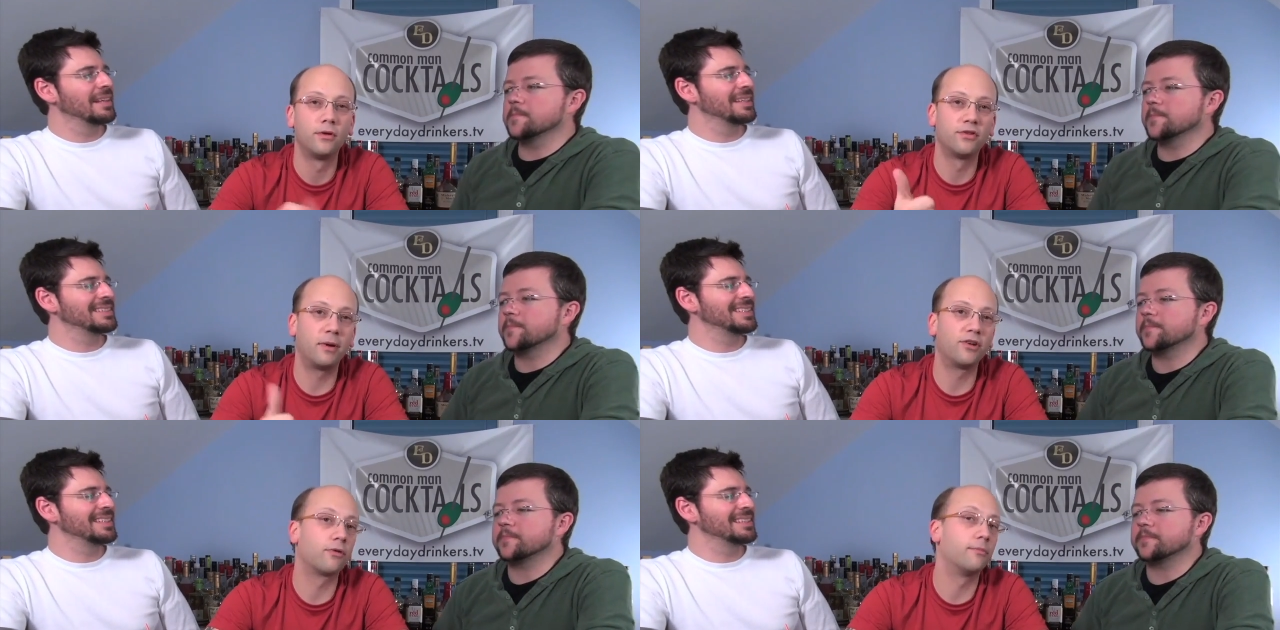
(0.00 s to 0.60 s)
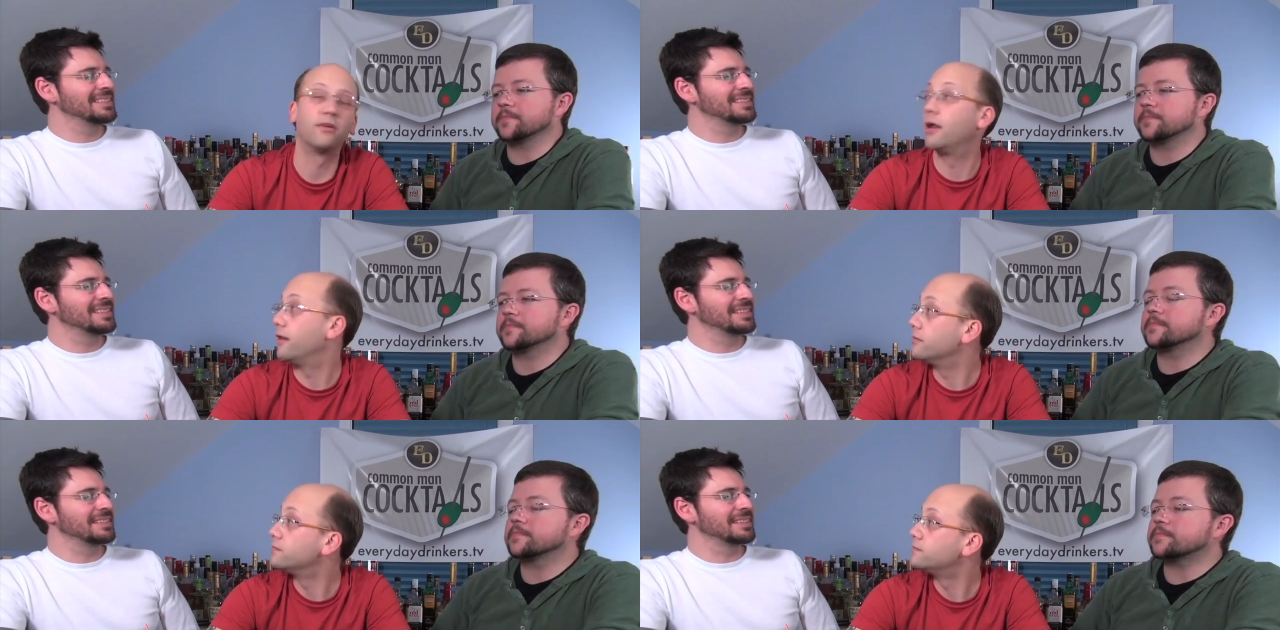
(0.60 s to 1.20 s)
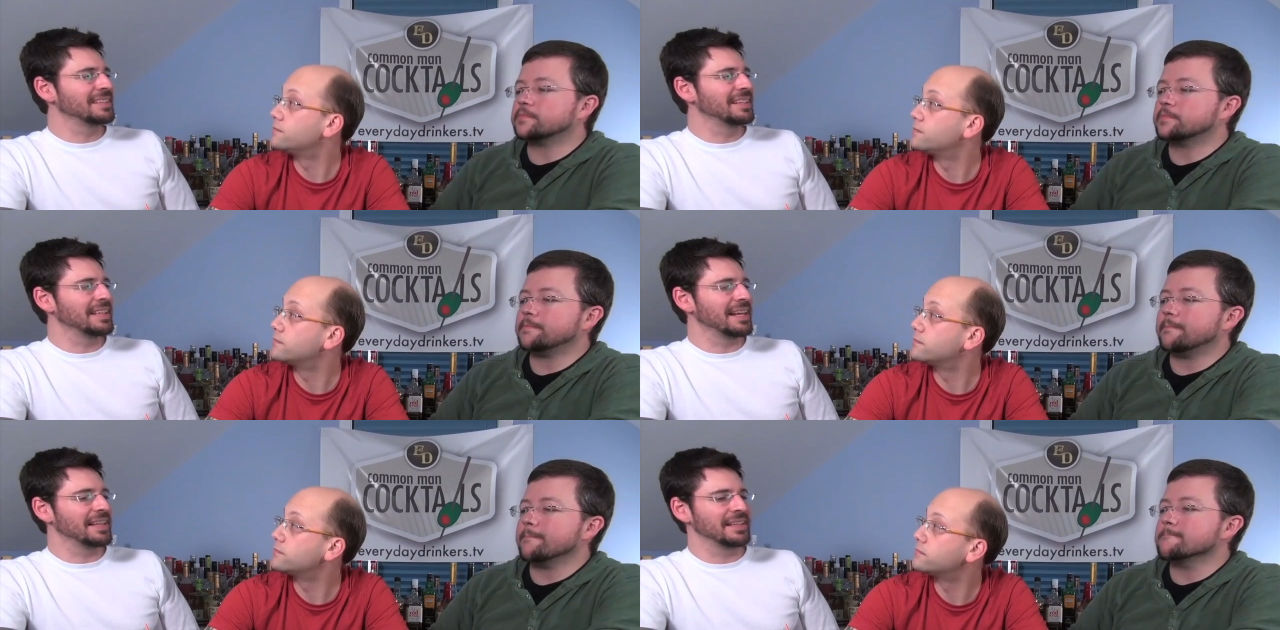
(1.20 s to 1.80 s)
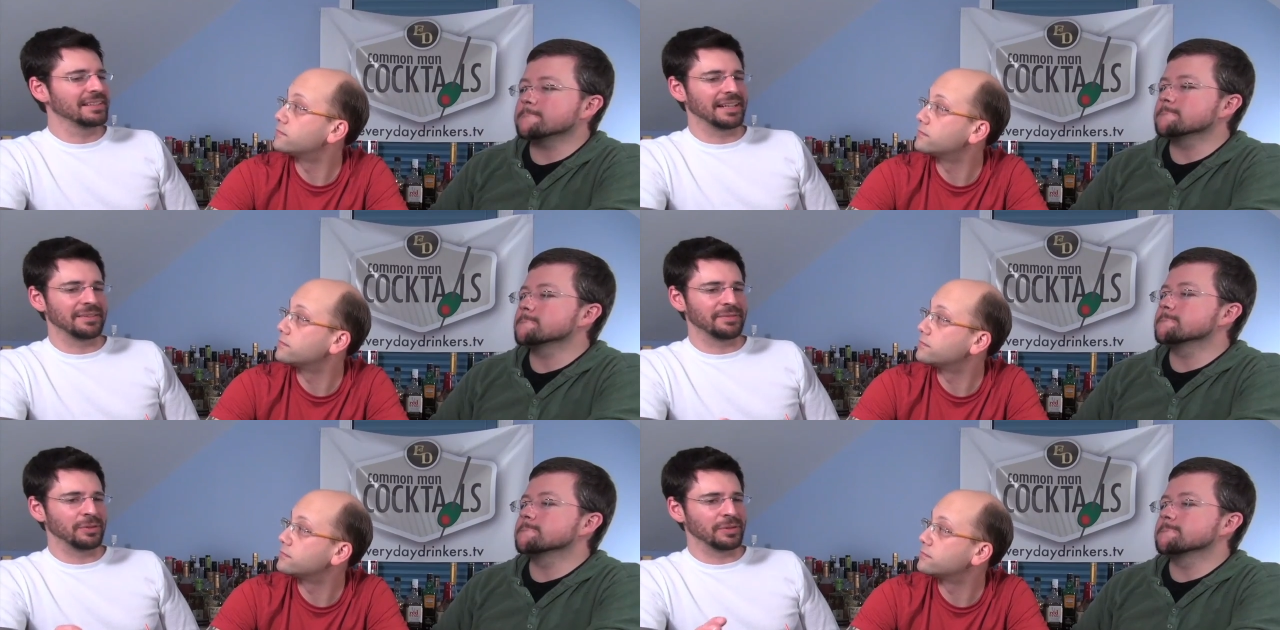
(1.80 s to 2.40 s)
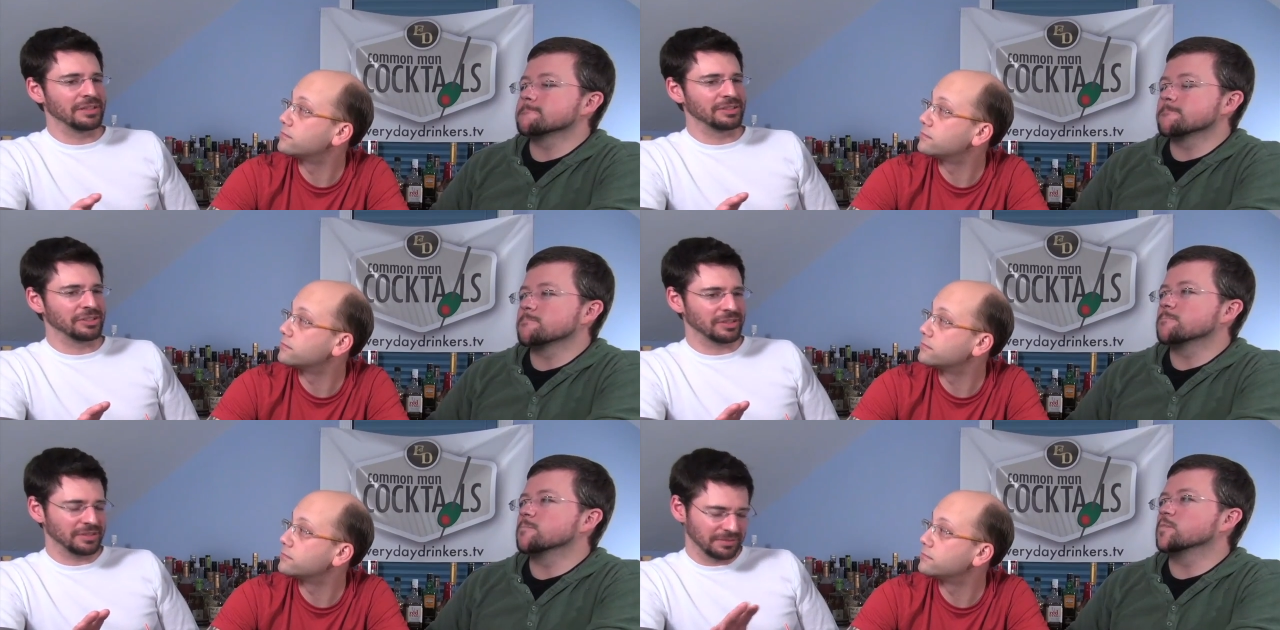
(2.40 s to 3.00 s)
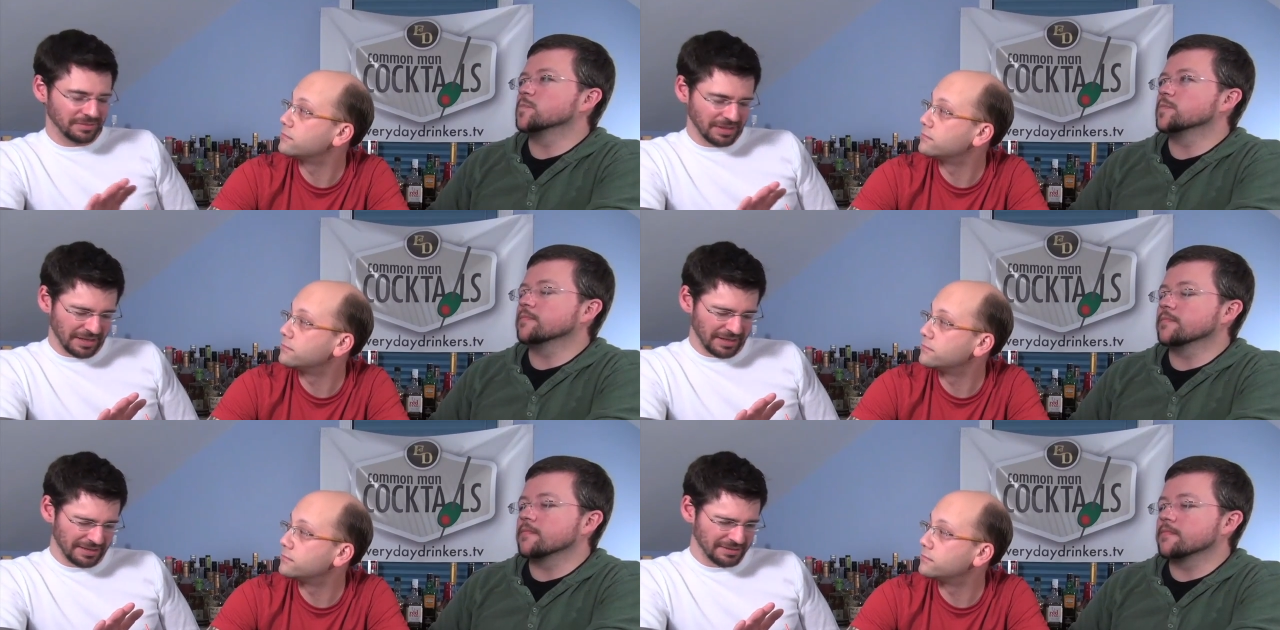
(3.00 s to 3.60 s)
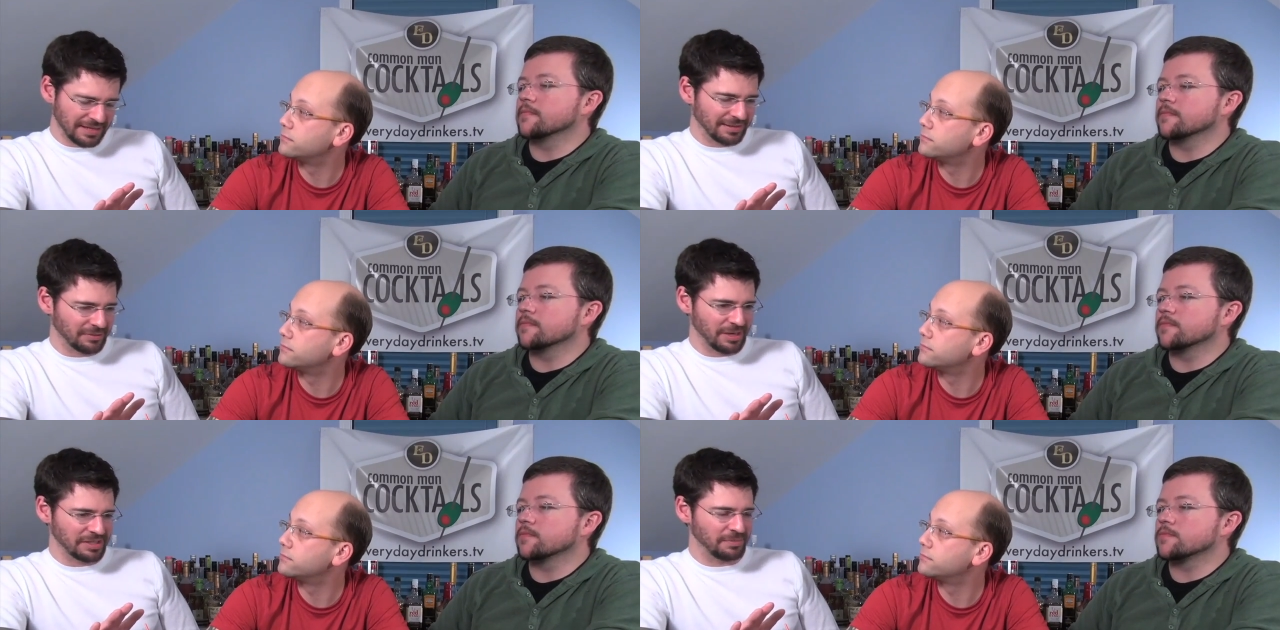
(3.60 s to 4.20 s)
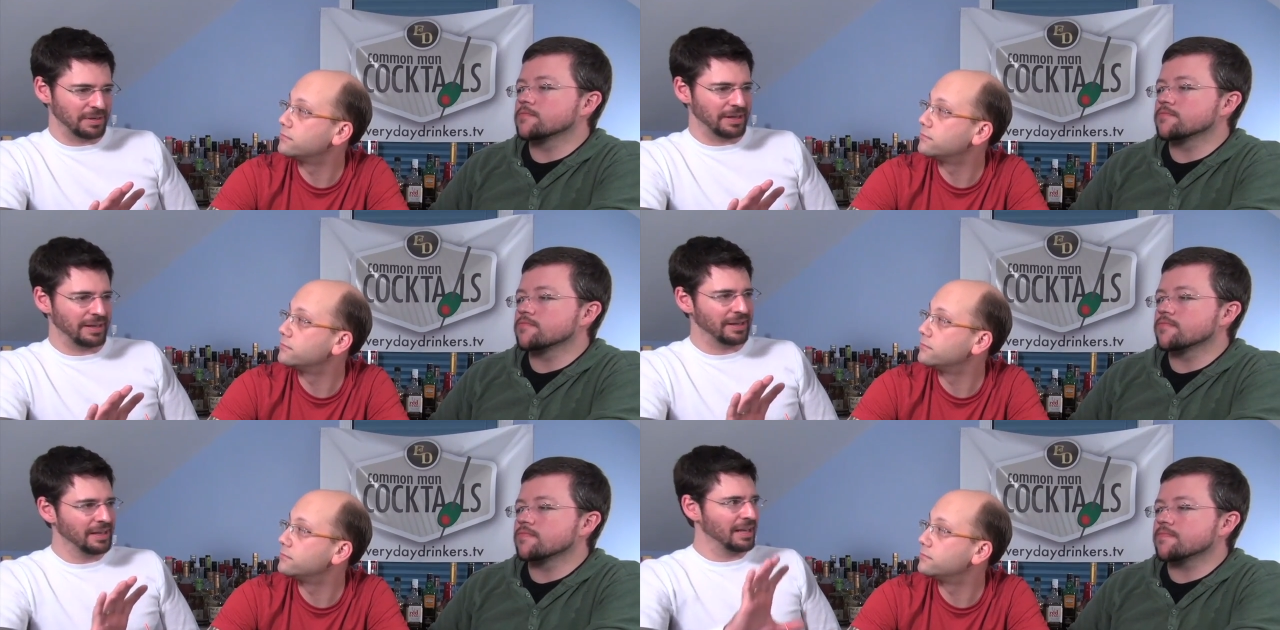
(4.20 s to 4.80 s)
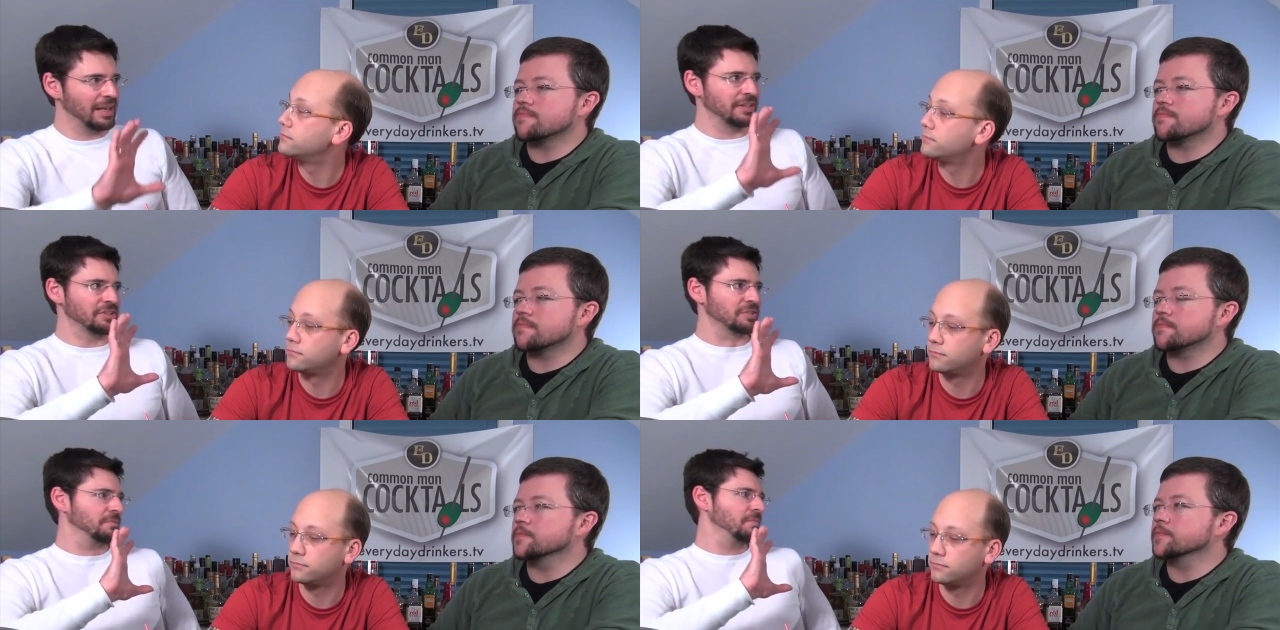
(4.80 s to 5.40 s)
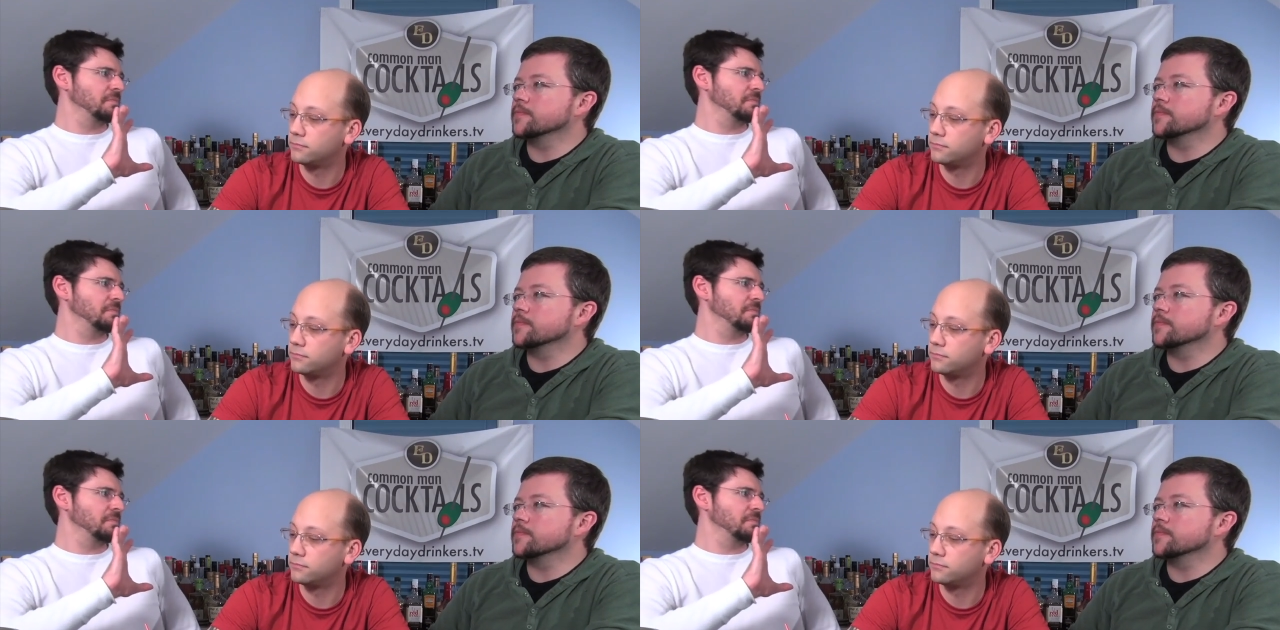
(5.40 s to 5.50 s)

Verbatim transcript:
Speaker 1: Spice rum. This, this is the thing that I think that if you can just uh, take the recipe and just...